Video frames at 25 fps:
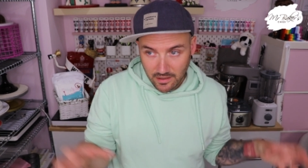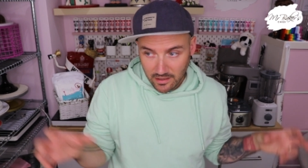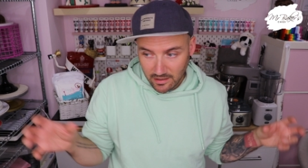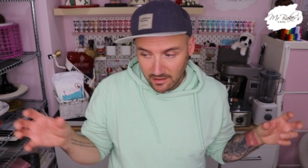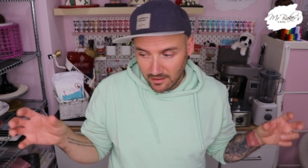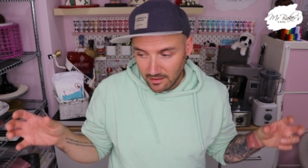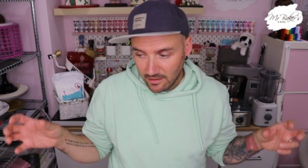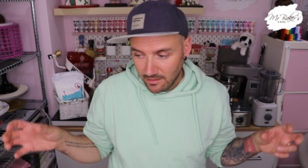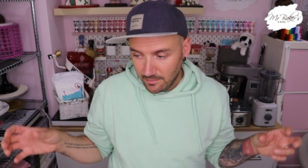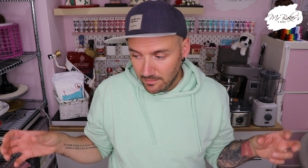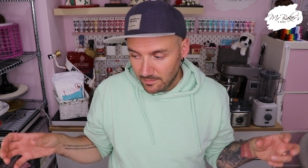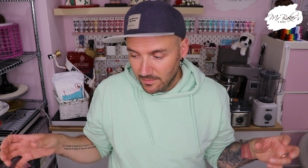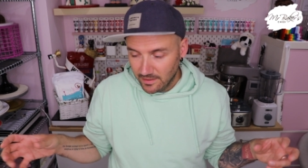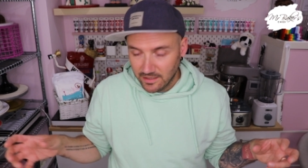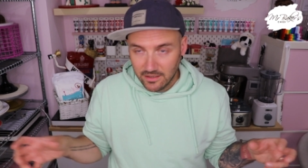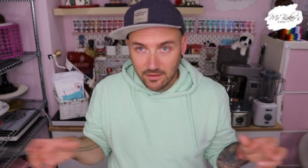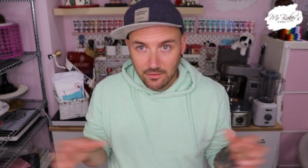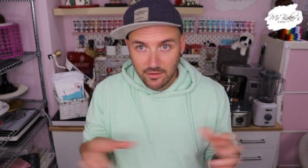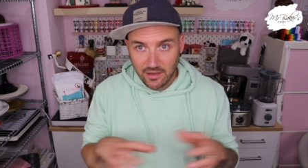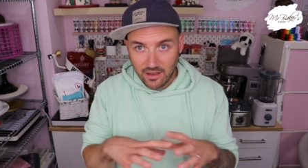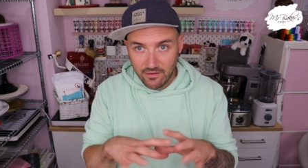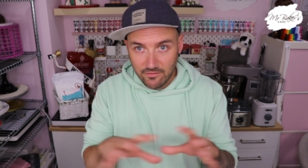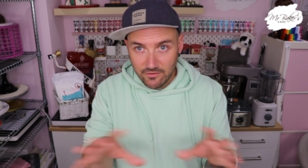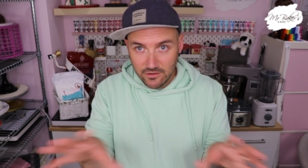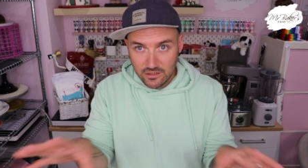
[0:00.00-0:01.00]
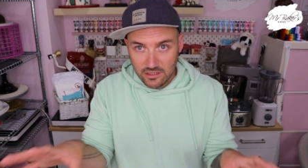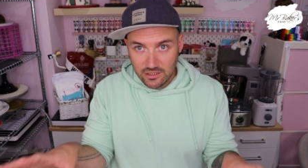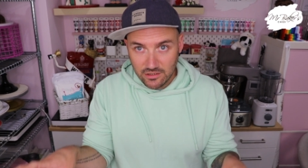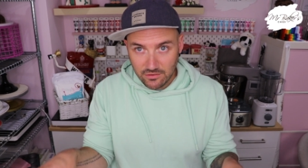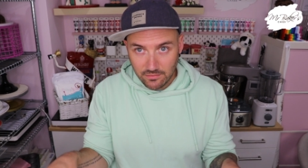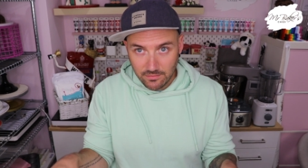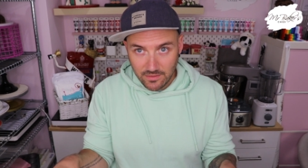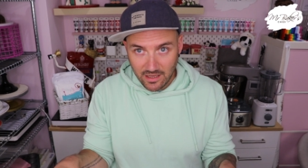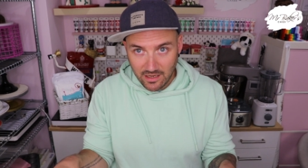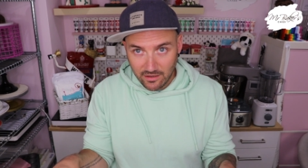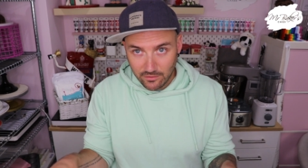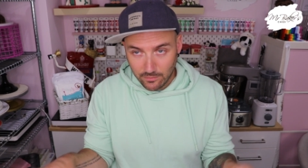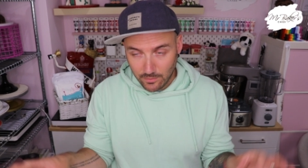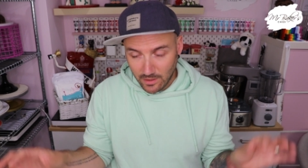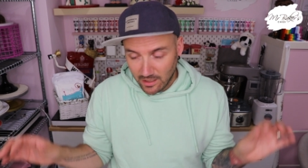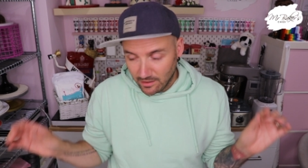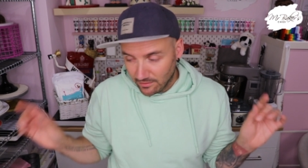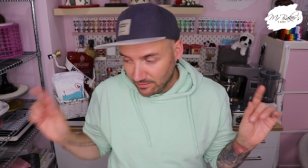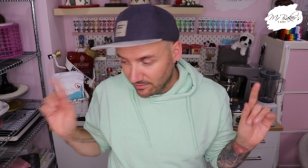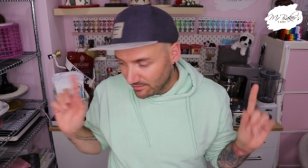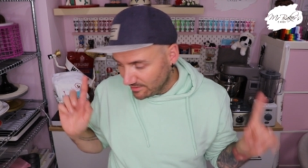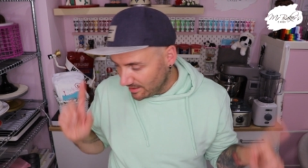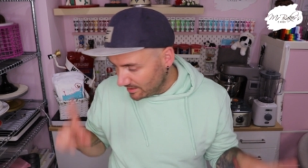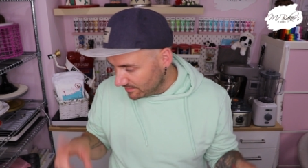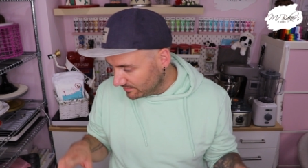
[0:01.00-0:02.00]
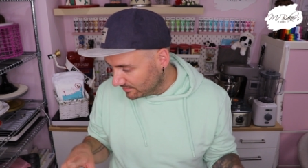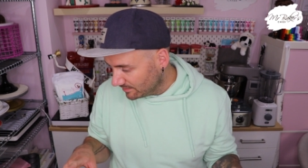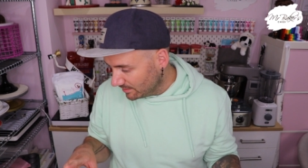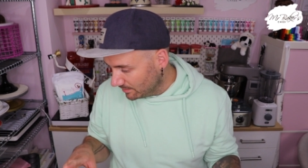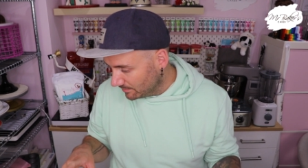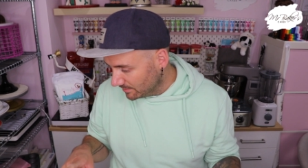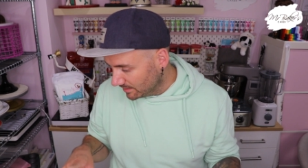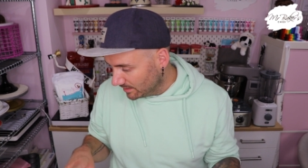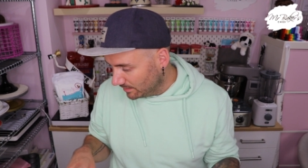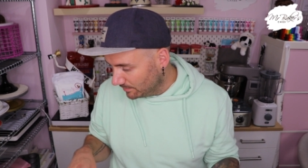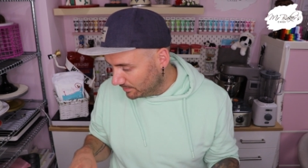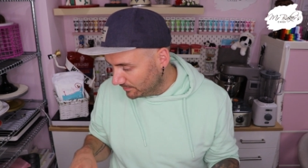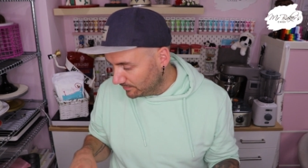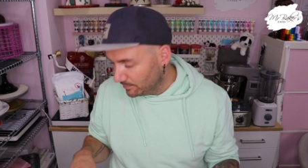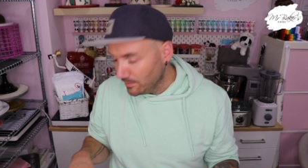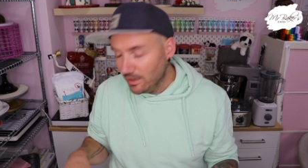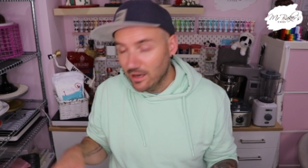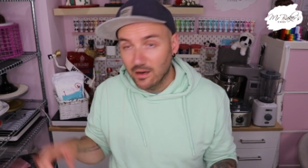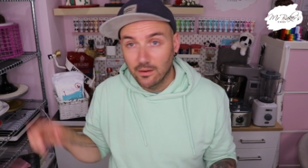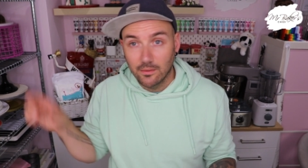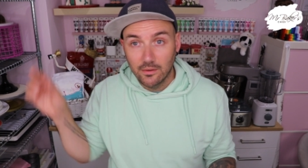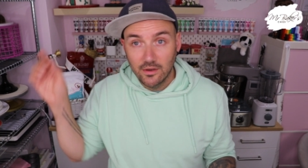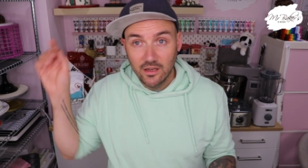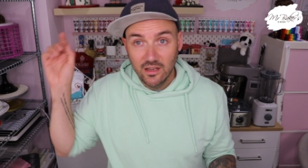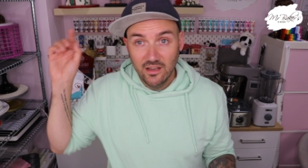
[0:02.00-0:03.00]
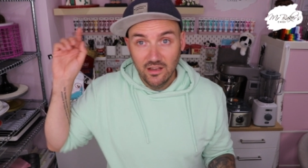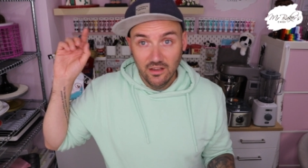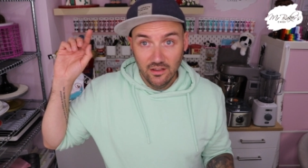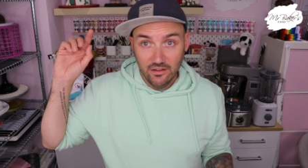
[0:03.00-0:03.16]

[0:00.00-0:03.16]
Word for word: um, and I'll get footage from that as well. So that's coming up as well.